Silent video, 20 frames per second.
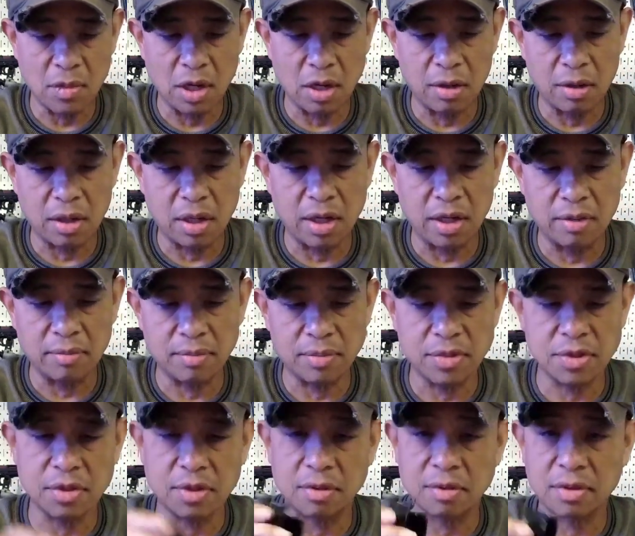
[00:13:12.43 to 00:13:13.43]
All right,
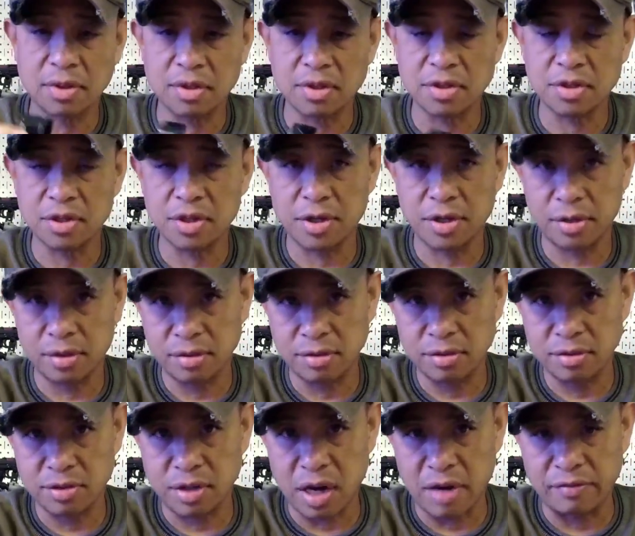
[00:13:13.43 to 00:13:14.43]
so here's your
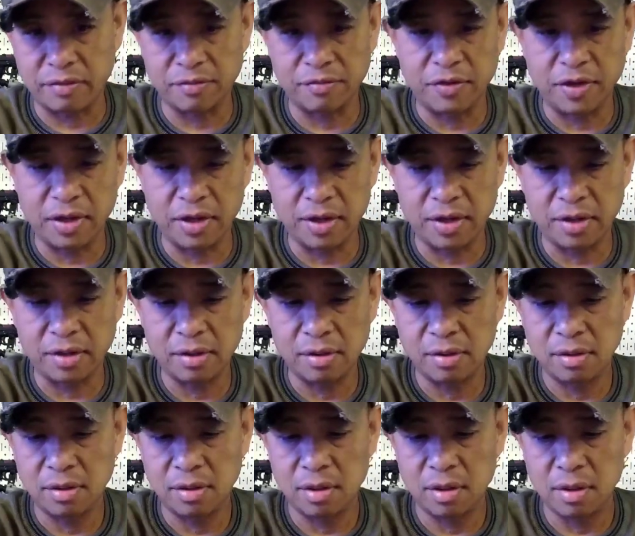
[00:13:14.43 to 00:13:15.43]
driver figure.
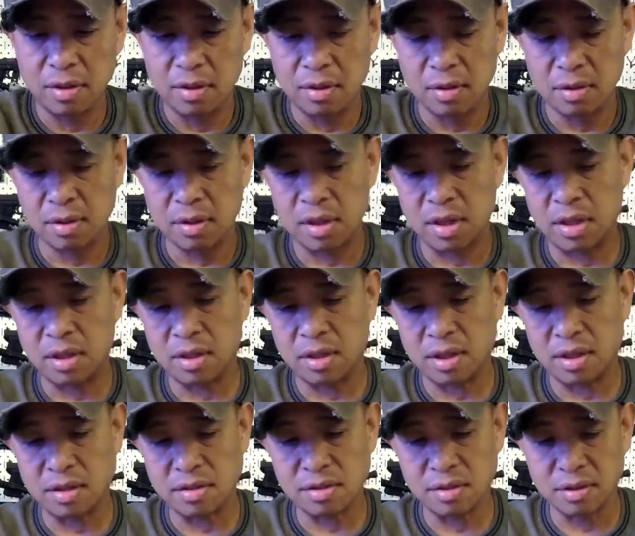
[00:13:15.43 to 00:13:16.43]
Okay, and
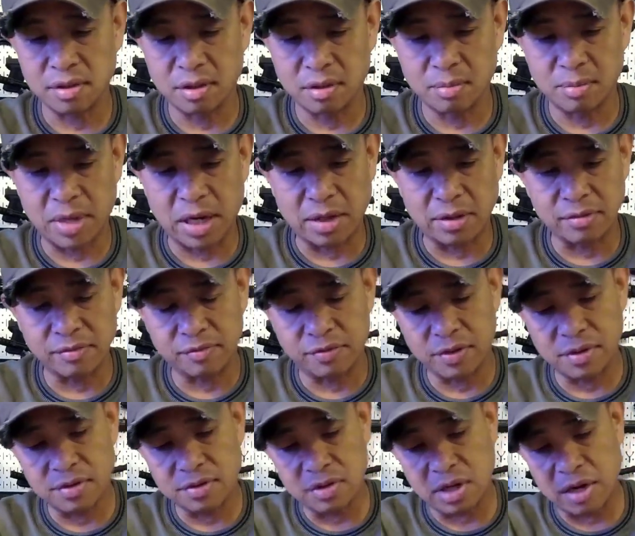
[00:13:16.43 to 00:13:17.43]
that's a little mount for
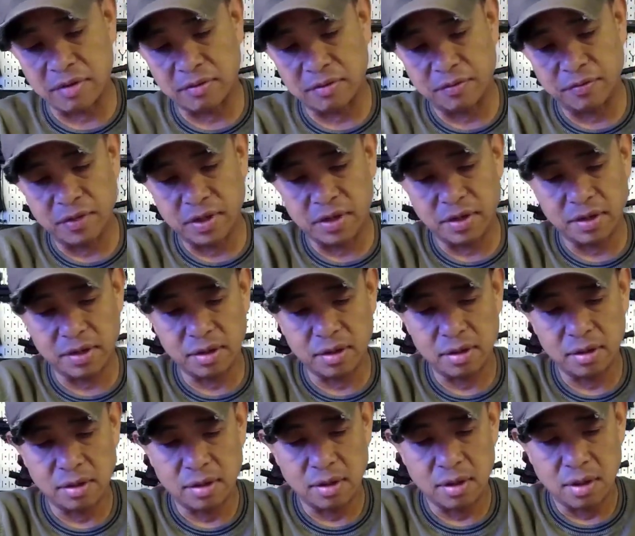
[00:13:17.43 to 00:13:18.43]
the driver figure.
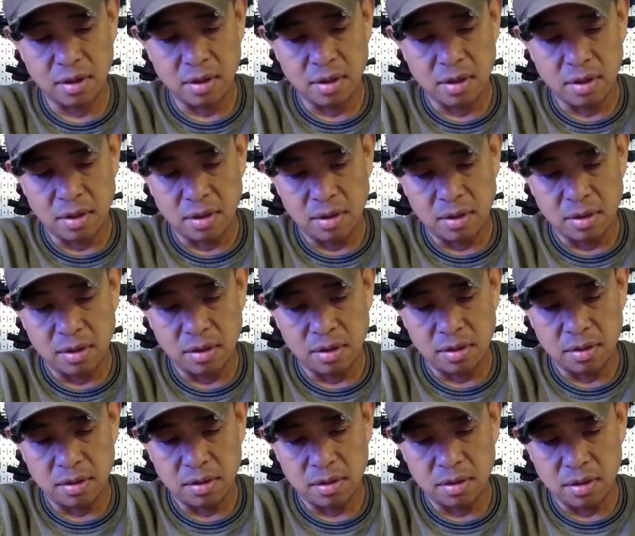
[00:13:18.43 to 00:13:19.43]

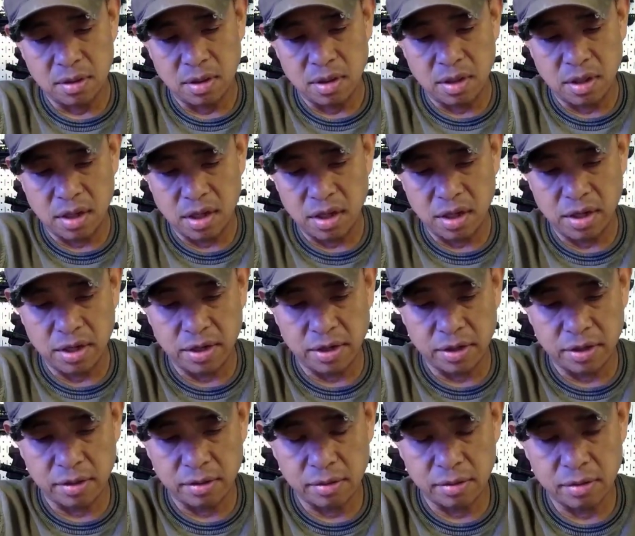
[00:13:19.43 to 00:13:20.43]
And
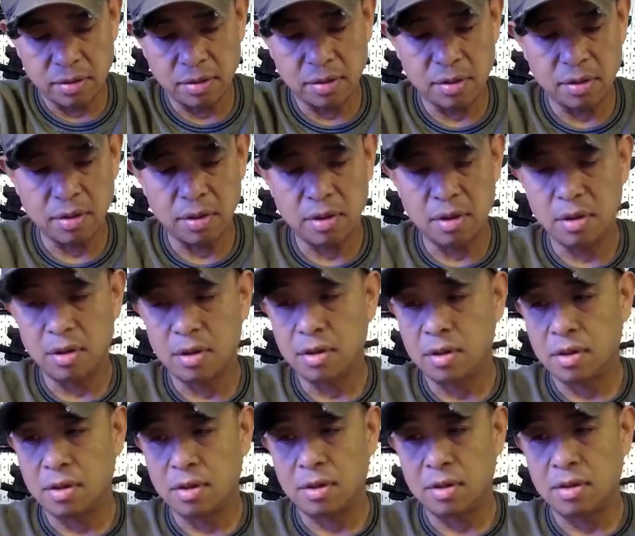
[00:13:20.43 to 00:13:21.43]
here
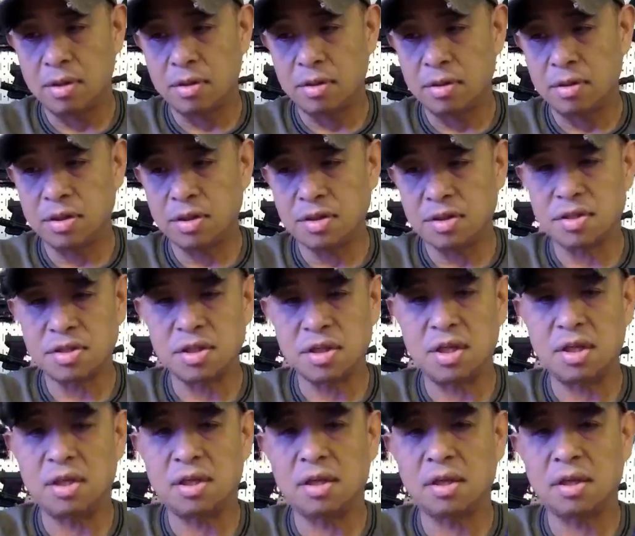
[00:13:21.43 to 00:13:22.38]
you can see